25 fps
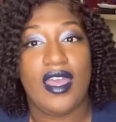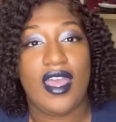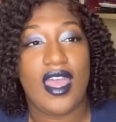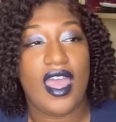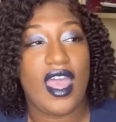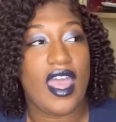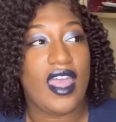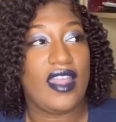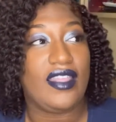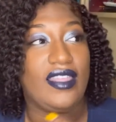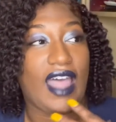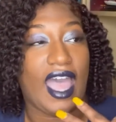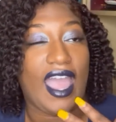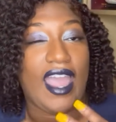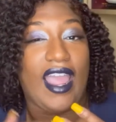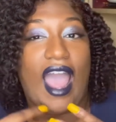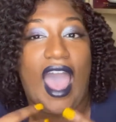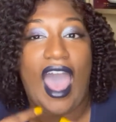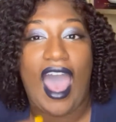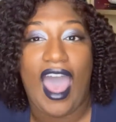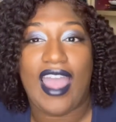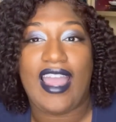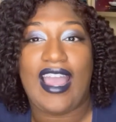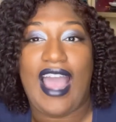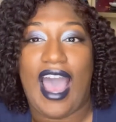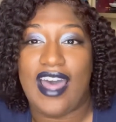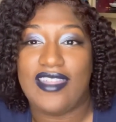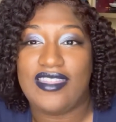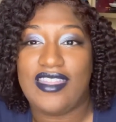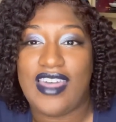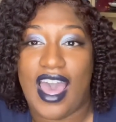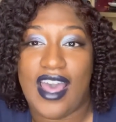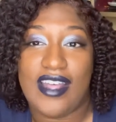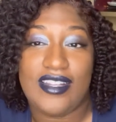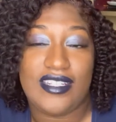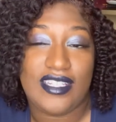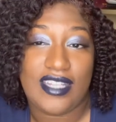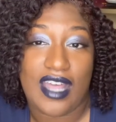Like, I got
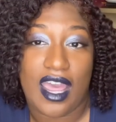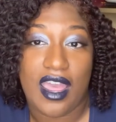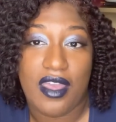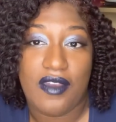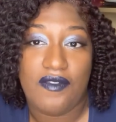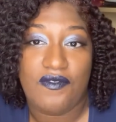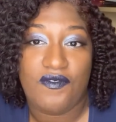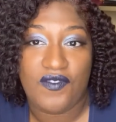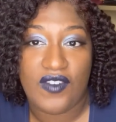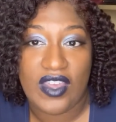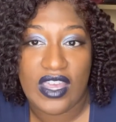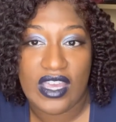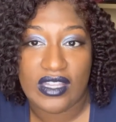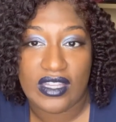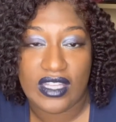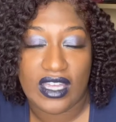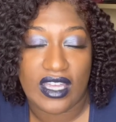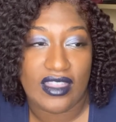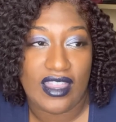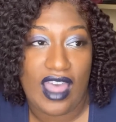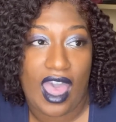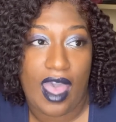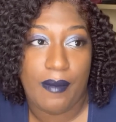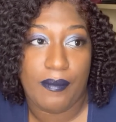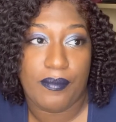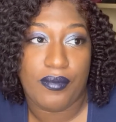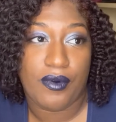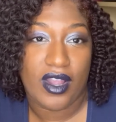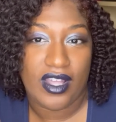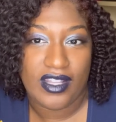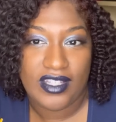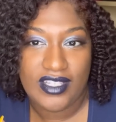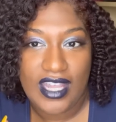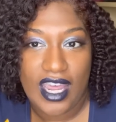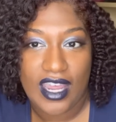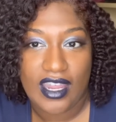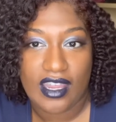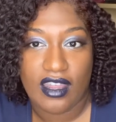that same feeling, that
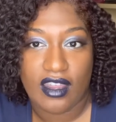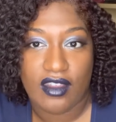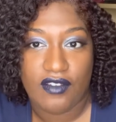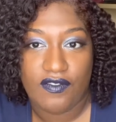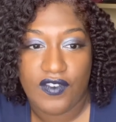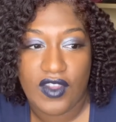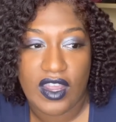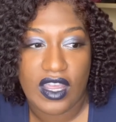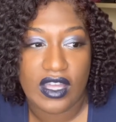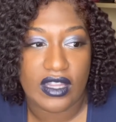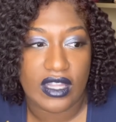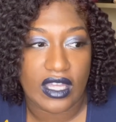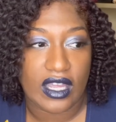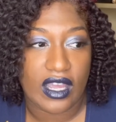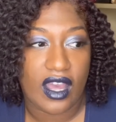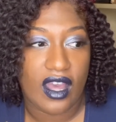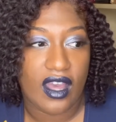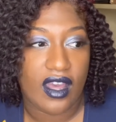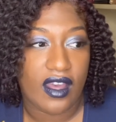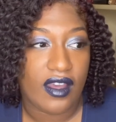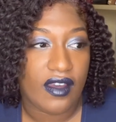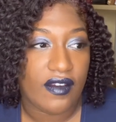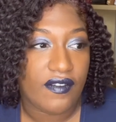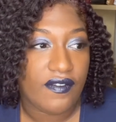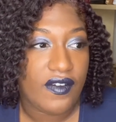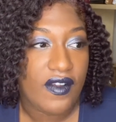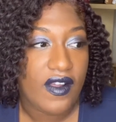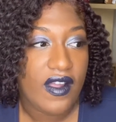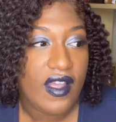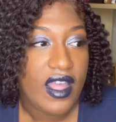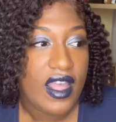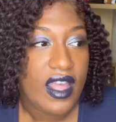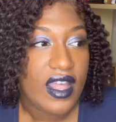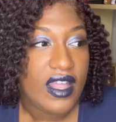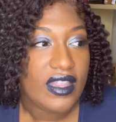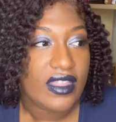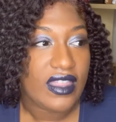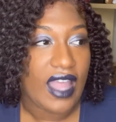breathtaking feeling of,
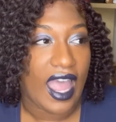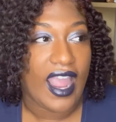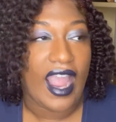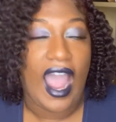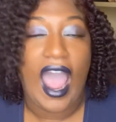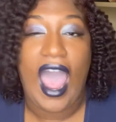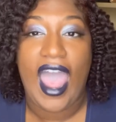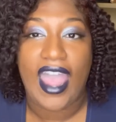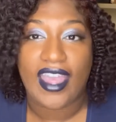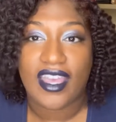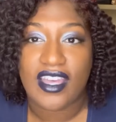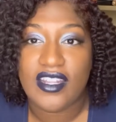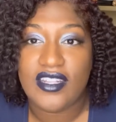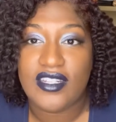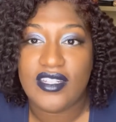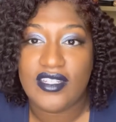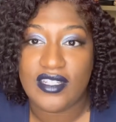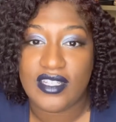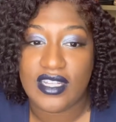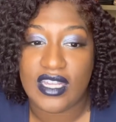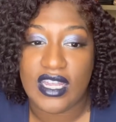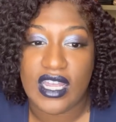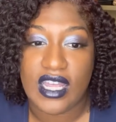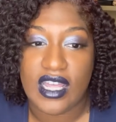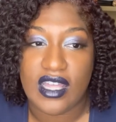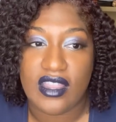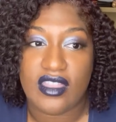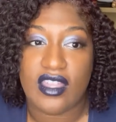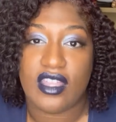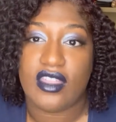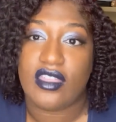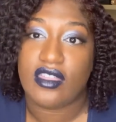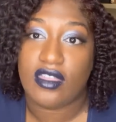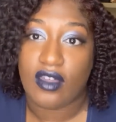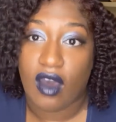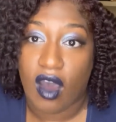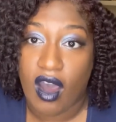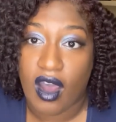like, I can see the
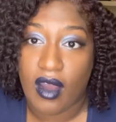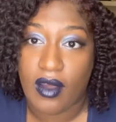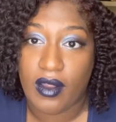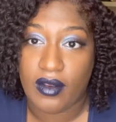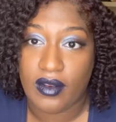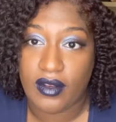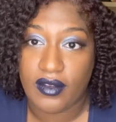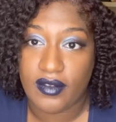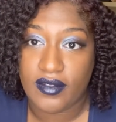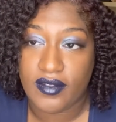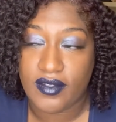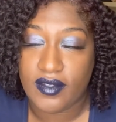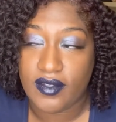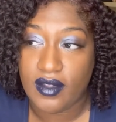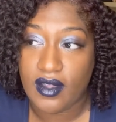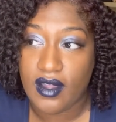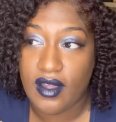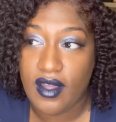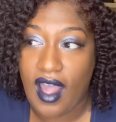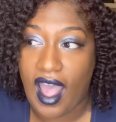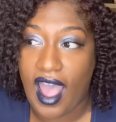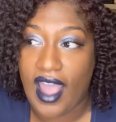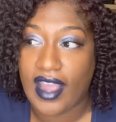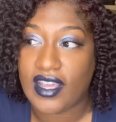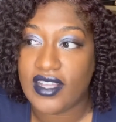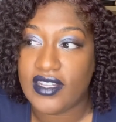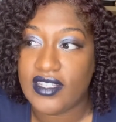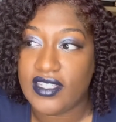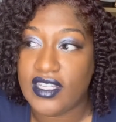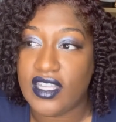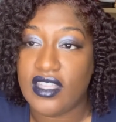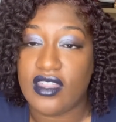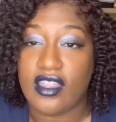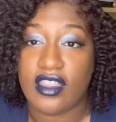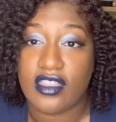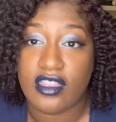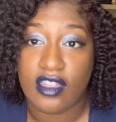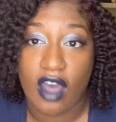thoughts. I can see the
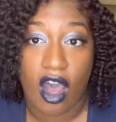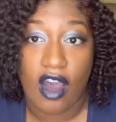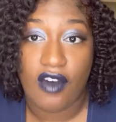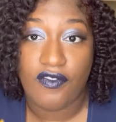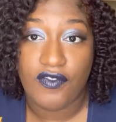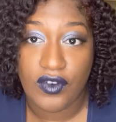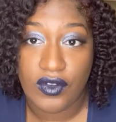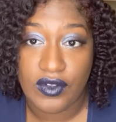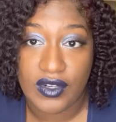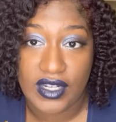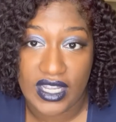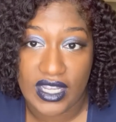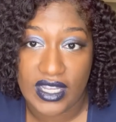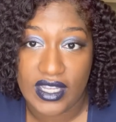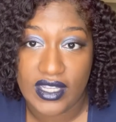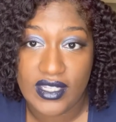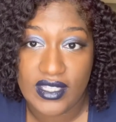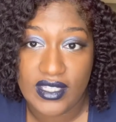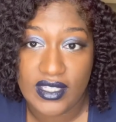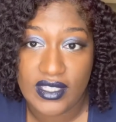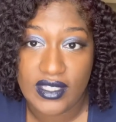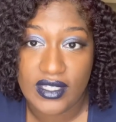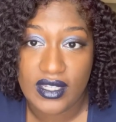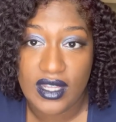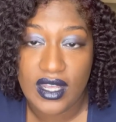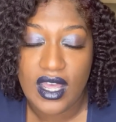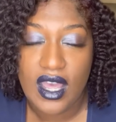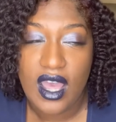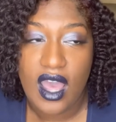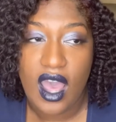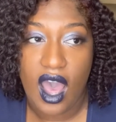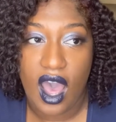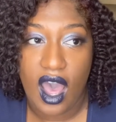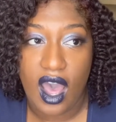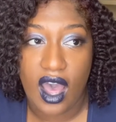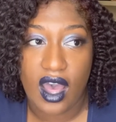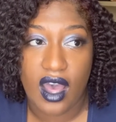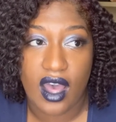thoughtfulness
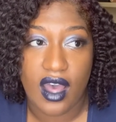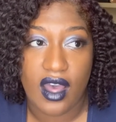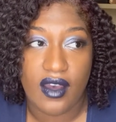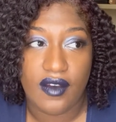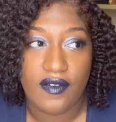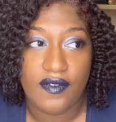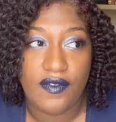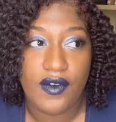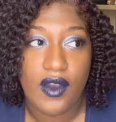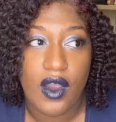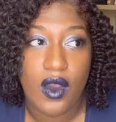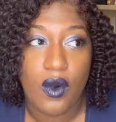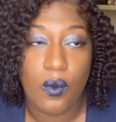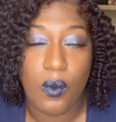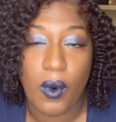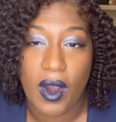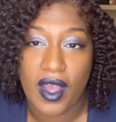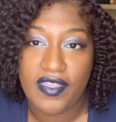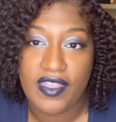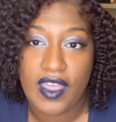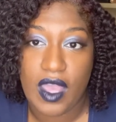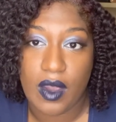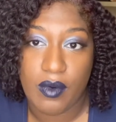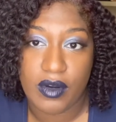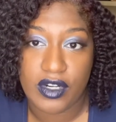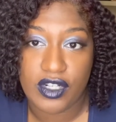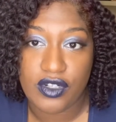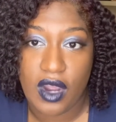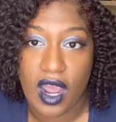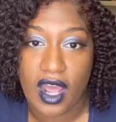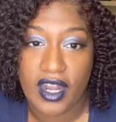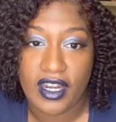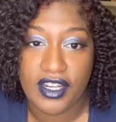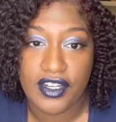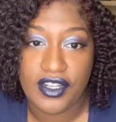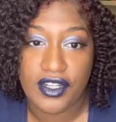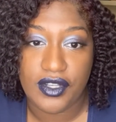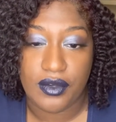of what they were trying to
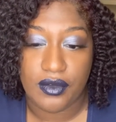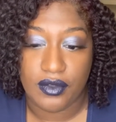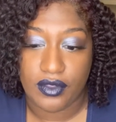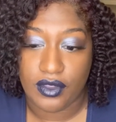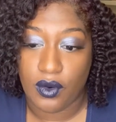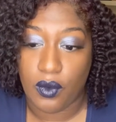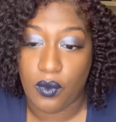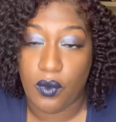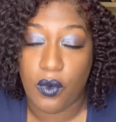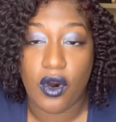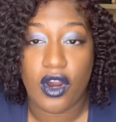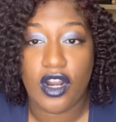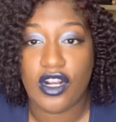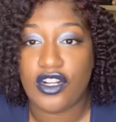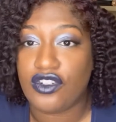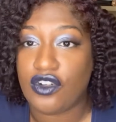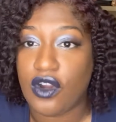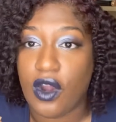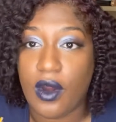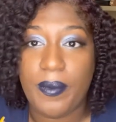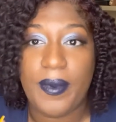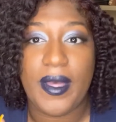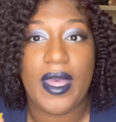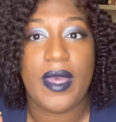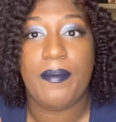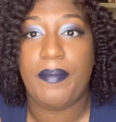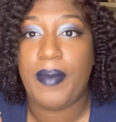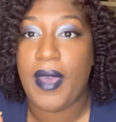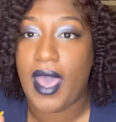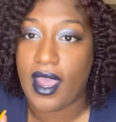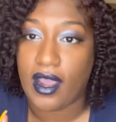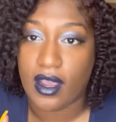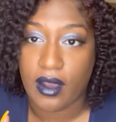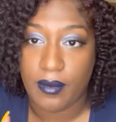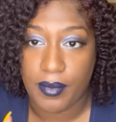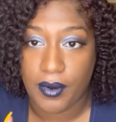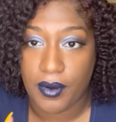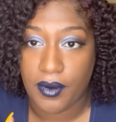do. The wardrobe,
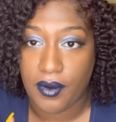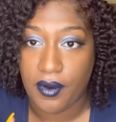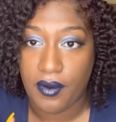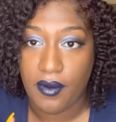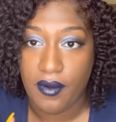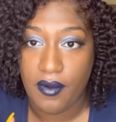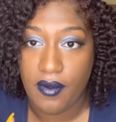impeccable.